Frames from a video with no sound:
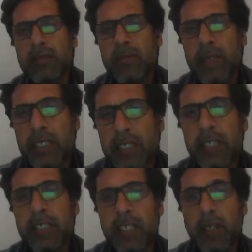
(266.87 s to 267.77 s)

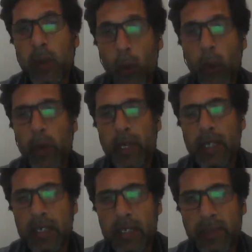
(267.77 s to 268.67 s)
penetrating look
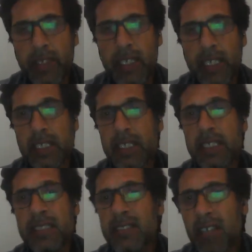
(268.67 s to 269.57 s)
will reveal that
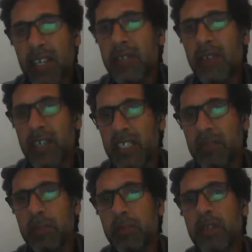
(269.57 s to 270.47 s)
it does not divide the
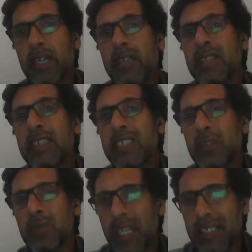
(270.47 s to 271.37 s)
people. Rather, it
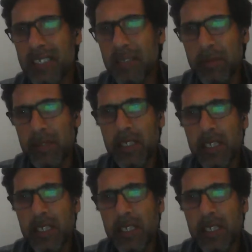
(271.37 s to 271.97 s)
unites them.